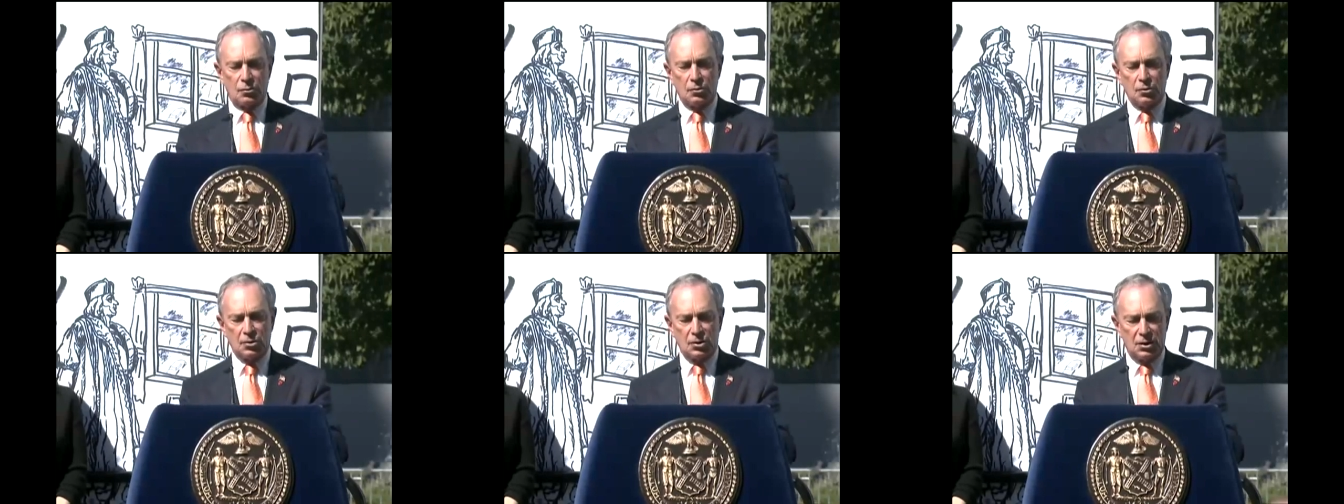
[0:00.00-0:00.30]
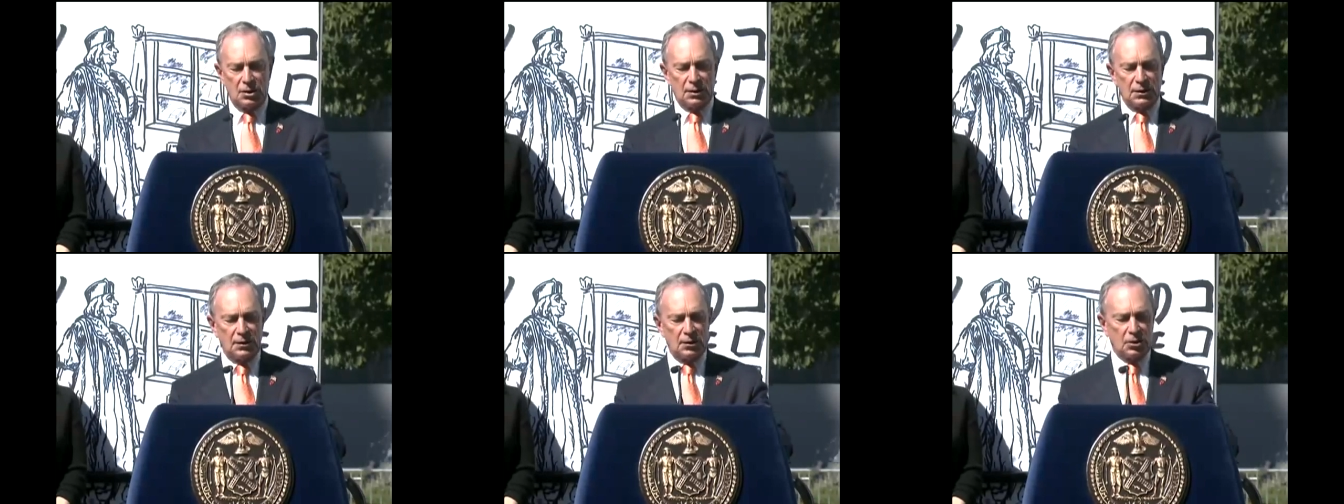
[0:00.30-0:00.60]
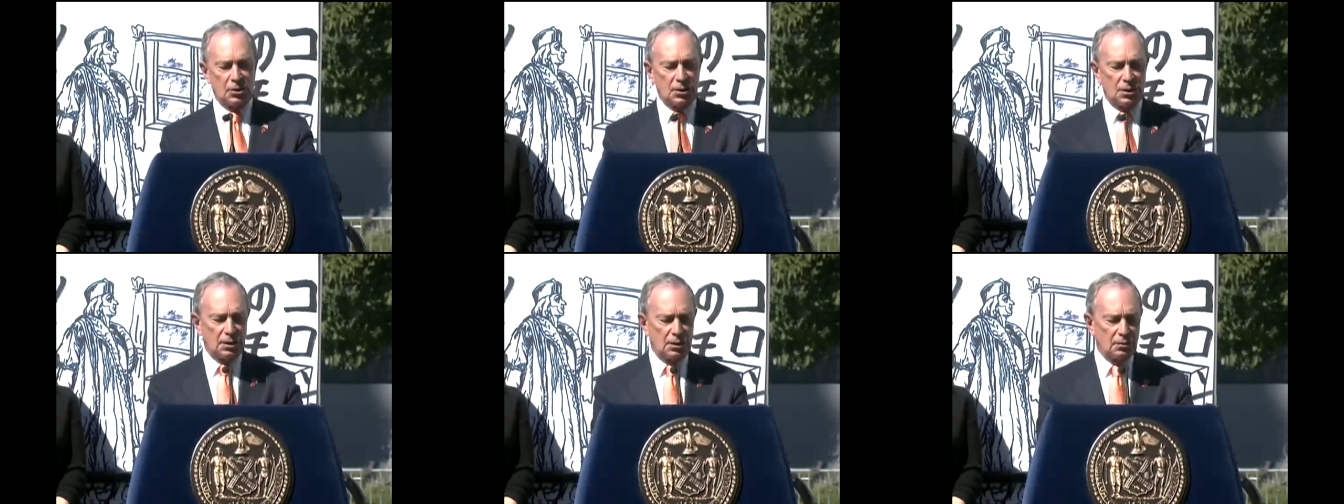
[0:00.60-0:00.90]

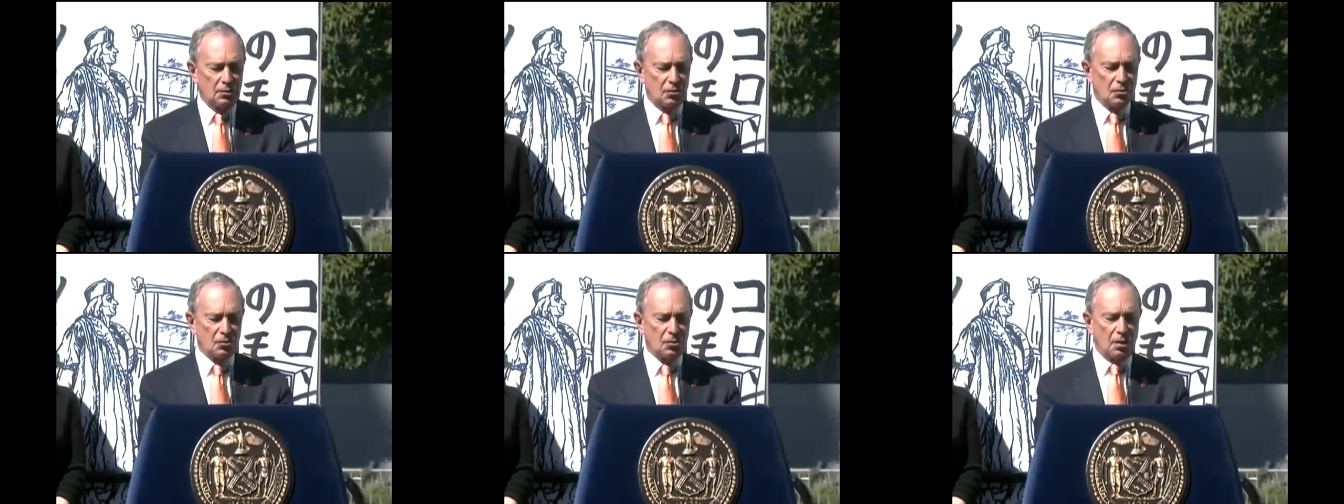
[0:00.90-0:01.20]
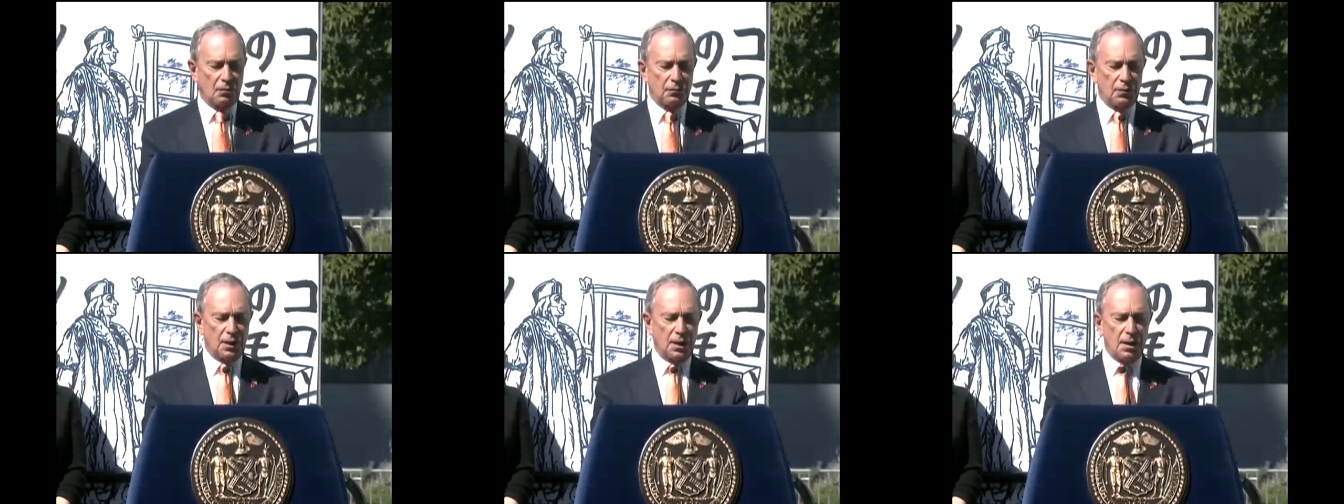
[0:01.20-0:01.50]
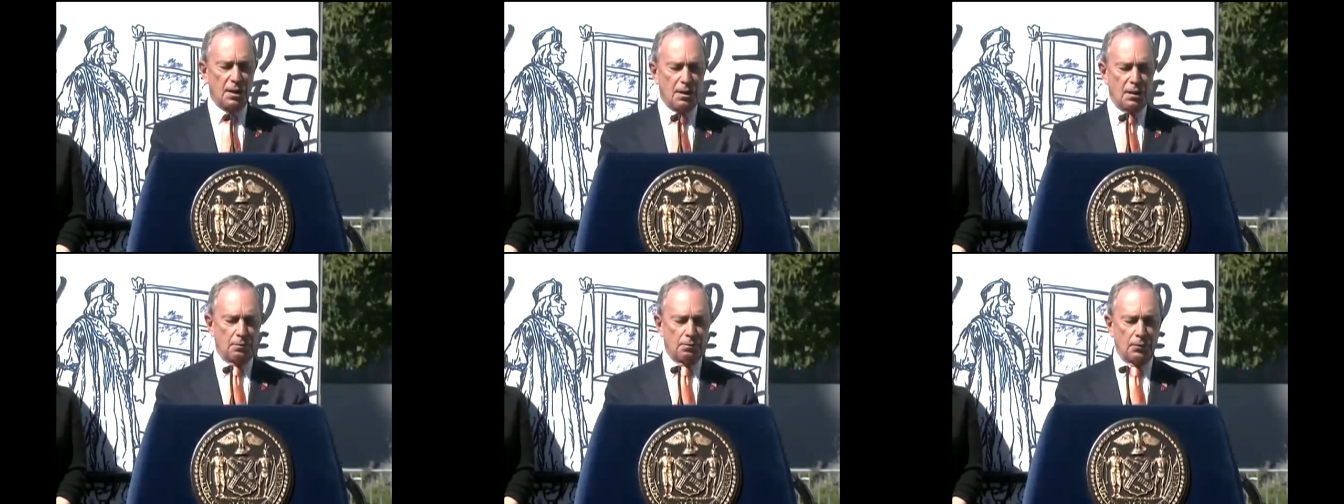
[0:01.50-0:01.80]
Nishi Discovering
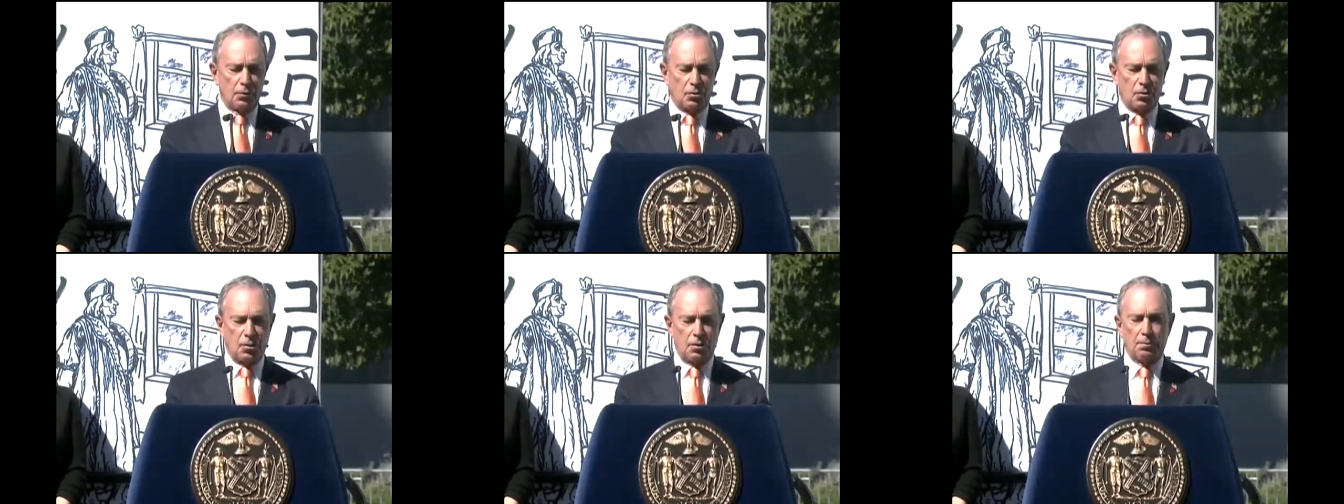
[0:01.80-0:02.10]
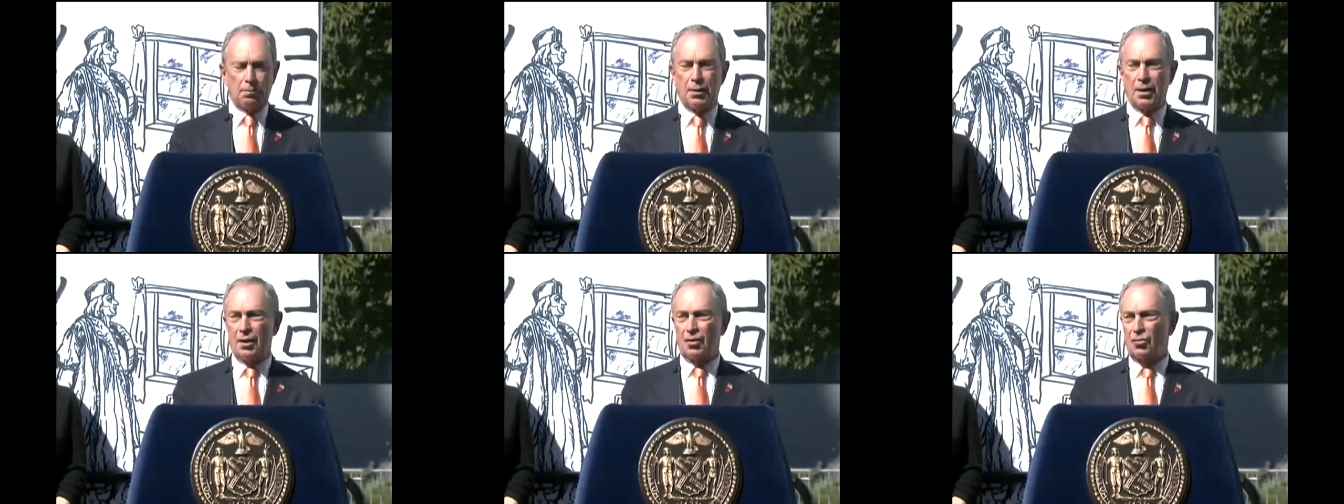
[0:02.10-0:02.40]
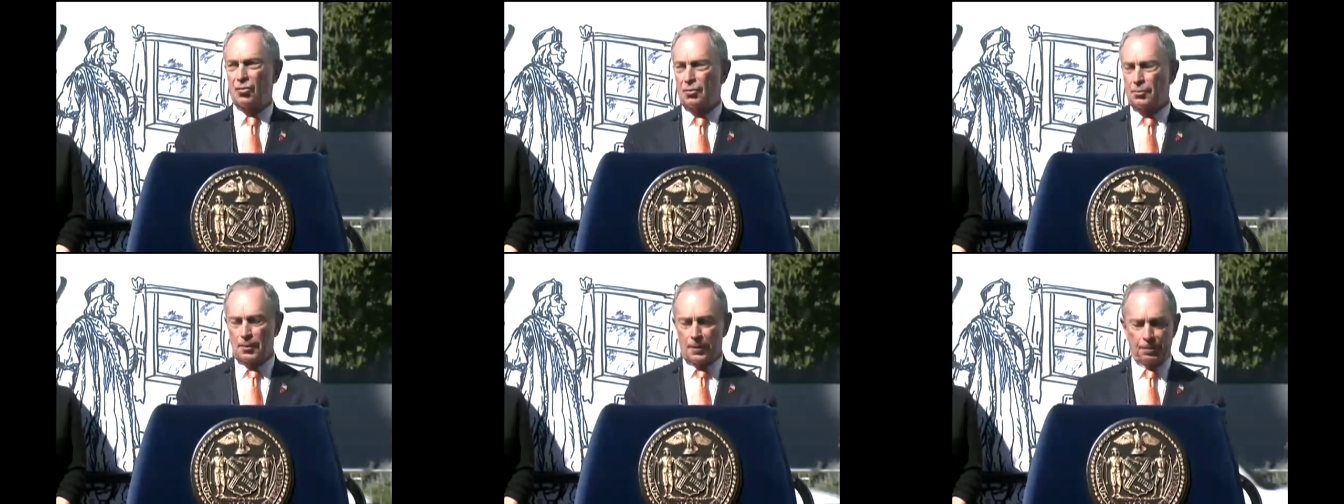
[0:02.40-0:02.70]
Columbus
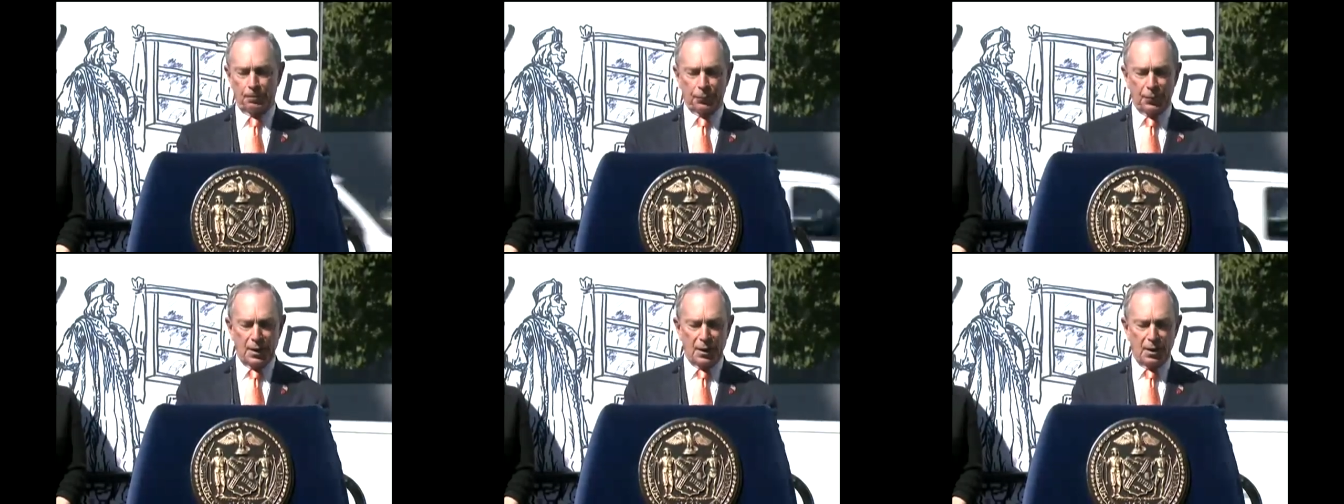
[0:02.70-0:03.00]
possible.